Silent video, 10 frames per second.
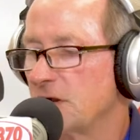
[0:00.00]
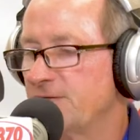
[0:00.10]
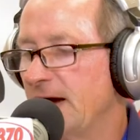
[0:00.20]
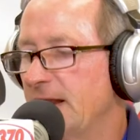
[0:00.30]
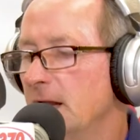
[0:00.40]
if
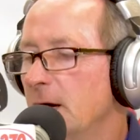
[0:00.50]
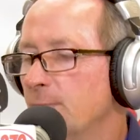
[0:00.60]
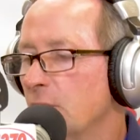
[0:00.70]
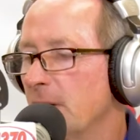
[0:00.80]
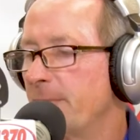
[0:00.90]
I
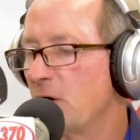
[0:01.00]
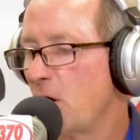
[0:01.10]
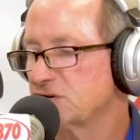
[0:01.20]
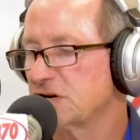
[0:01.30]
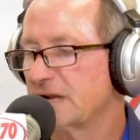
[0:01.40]
pull up my
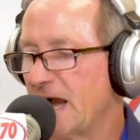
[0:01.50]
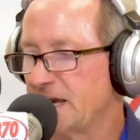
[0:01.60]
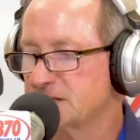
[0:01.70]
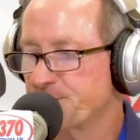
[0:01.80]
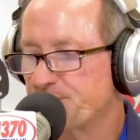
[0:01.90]
auction
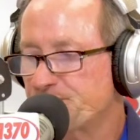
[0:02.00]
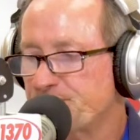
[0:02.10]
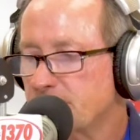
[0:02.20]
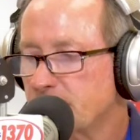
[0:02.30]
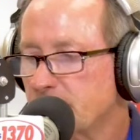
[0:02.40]
guides
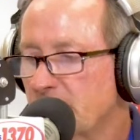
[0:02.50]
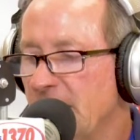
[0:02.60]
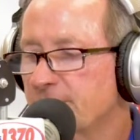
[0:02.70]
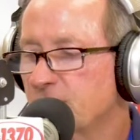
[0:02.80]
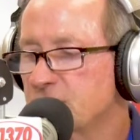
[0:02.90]

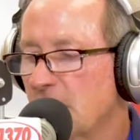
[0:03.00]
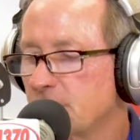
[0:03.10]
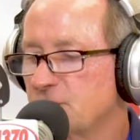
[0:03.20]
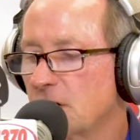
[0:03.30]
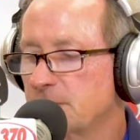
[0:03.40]
and of course, I
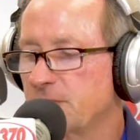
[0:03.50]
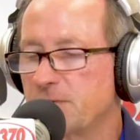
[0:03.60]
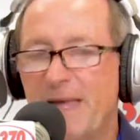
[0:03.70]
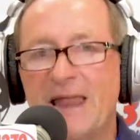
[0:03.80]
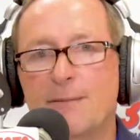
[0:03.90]
always talked about
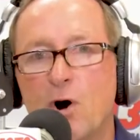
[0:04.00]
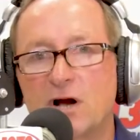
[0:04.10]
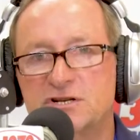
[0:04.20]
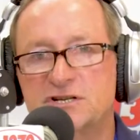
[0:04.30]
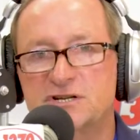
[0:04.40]
the Manheim
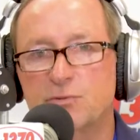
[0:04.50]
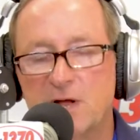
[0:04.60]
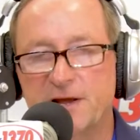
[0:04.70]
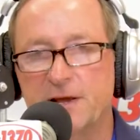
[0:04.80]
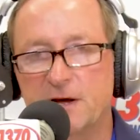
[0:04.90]
auctions because we're
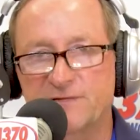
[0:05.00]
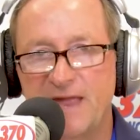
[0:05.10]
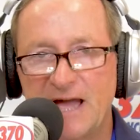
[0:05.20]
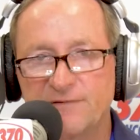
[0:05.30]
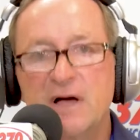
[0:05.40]
lucky enough to
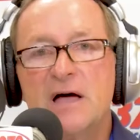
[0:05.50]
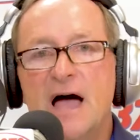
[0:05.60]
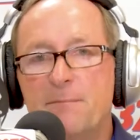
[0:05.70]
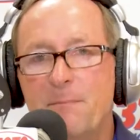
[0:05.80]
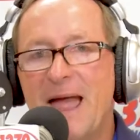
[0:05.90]
have
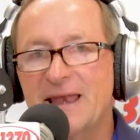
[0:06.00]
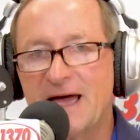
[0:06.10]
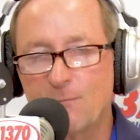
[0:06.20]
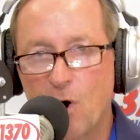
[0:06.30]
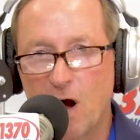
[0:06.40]
a
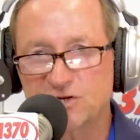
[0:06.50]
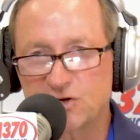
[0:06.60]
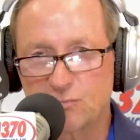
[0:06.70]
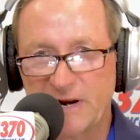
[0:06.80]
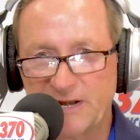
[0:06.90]
Manheim
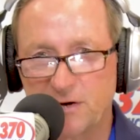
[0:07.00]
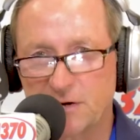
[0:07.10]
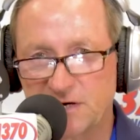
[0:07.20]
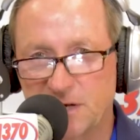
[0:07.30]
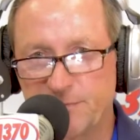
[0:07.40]
auction right here
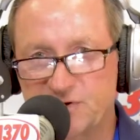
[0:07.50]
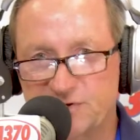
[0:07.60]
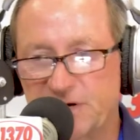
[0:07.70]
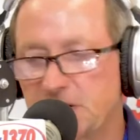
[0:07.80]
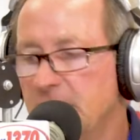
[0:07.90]
on W
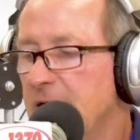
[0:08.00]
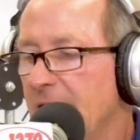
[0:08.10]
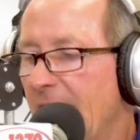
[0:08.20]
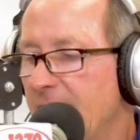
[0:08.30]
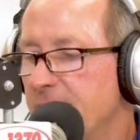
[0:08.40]
Street.
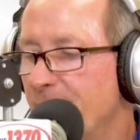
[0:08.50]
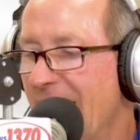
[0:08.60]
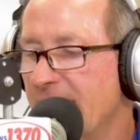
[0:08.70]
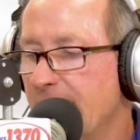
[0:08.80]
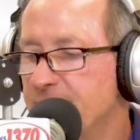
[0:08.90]
And uh,
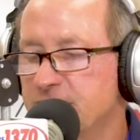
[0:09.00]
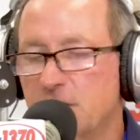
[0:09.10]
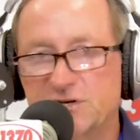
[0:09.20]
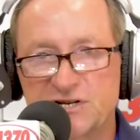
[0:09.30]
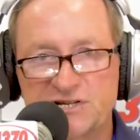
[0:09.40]
Manheim is the
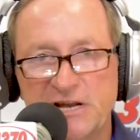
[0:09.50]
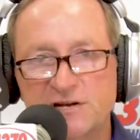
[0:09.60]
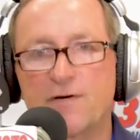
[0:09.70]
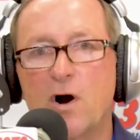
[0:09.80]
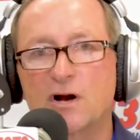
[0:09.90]
largest chain
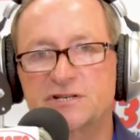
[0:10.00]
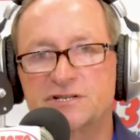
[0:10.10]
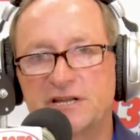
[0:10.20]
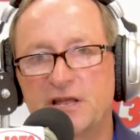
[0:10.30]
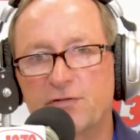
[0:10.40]
of
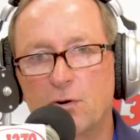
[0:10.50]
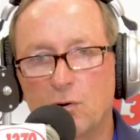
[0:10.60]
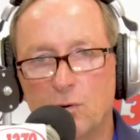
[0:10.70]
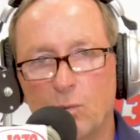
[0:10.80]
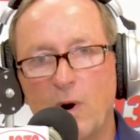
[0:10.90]
auctions in the
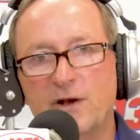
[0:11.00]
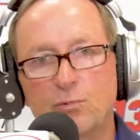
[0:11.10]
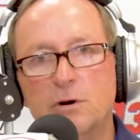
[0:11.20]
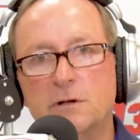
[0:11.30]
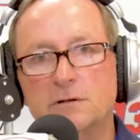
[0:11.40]
whole wide
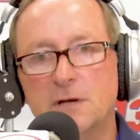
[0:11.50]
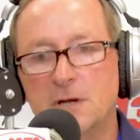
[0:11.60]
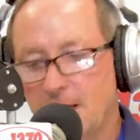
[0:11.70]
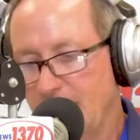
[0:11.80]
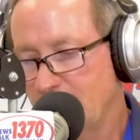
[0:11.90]
world.
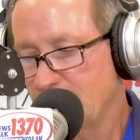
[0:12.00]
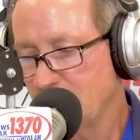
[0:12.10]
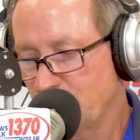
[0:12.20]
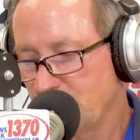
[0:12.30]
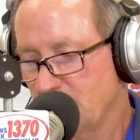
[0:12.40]
And uh,
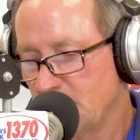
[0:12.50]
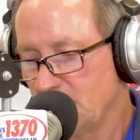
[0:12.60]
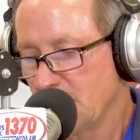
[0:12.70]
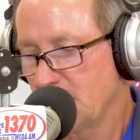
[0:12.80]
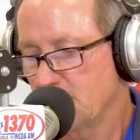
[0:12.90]
we are
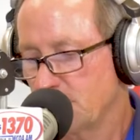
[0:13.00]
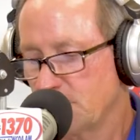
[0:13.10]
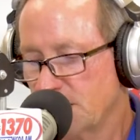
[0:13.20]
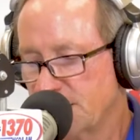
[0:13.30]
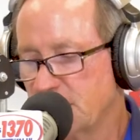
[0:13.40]
uh,
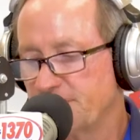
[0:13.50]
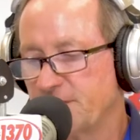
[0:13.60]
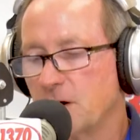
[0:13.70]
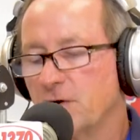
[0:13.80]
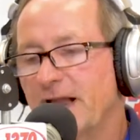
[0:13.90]
lucky enough in
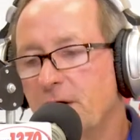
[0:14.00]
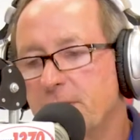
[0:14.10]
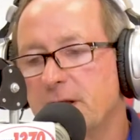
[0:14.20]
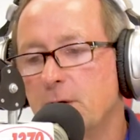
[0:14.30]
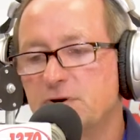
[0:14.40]
our
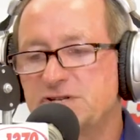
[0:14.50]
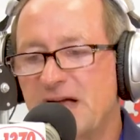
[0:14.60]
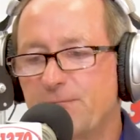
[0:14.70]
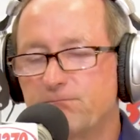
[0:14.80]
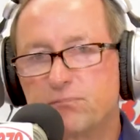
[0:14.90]
area, which
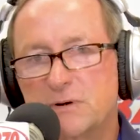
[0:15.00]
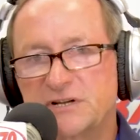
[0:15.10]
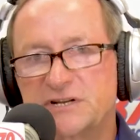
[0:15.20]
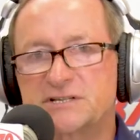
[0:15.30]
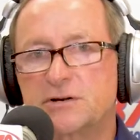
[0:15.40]
I would
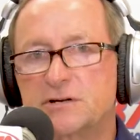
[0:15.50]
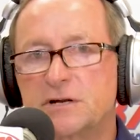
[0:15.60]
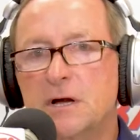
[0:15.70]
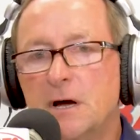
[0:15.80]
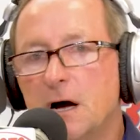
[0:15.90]
consider
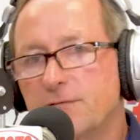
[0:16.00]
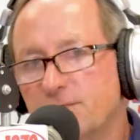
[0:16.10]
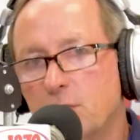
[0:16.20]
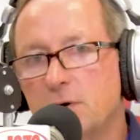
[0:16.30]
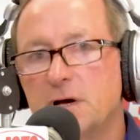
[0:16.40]
uh,
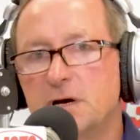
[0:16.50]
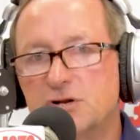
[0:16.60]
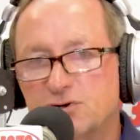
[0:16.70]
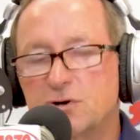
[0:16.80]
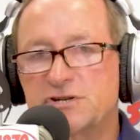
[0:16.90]
Florida and
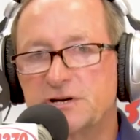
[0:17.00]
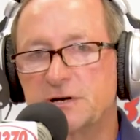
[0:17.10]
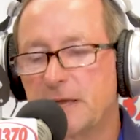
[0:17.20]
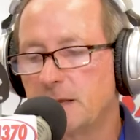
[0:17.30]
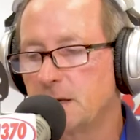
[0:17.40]
Georgia
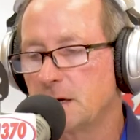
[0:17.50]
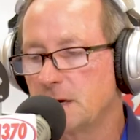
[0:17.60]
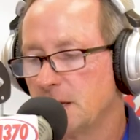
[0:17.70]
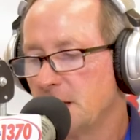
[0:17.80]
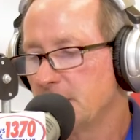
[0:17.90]
and uh,
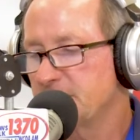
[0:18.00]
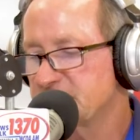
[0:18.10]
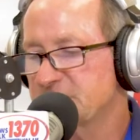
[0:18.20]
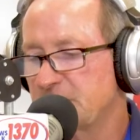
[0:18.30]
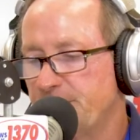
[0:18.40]

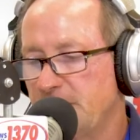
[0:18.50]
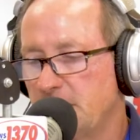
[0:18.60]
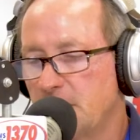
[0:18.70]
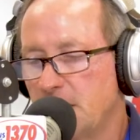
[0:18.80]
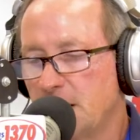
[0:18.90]

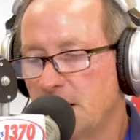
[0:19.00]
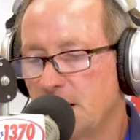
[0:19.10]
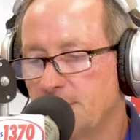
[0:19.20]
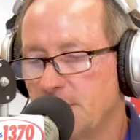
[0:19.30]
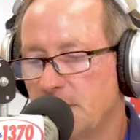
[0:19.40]
Mississippi
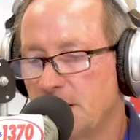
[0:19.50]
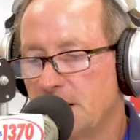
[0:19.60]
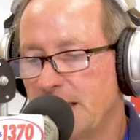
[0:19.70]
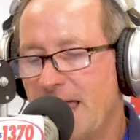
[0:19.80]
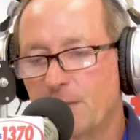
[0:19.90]
um, uh,
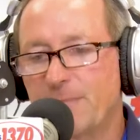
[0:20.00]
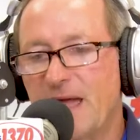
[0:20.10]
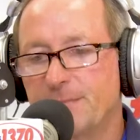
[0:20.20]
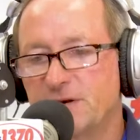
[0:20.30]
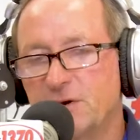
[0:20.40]
and
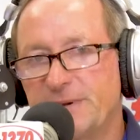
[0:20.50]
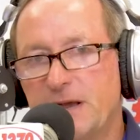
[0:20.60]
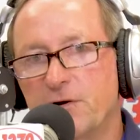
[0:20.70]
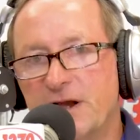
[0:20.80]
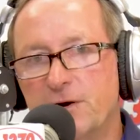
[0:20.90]
Alabama to be
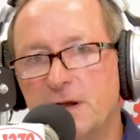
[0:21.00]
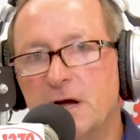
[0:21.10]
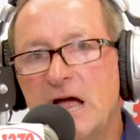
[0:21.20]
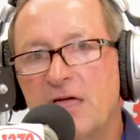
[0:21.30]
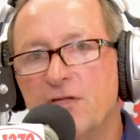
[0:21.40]
our area.
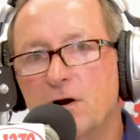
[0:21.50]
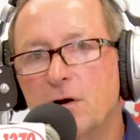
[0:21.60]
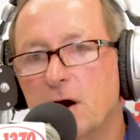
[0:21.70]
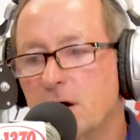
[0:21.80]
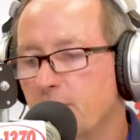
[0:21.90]
There
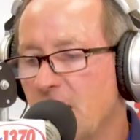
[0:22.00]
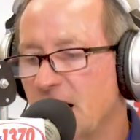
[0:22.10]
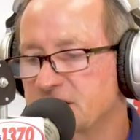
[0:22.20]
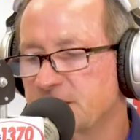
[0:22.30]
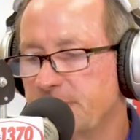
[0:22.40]
are
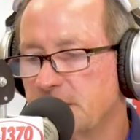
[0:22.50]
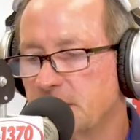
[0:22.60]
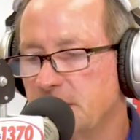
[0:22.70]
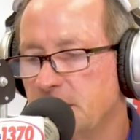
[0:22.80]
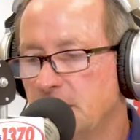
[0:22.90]

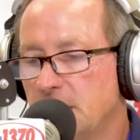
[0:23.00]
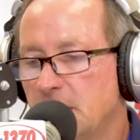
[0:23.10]
approximately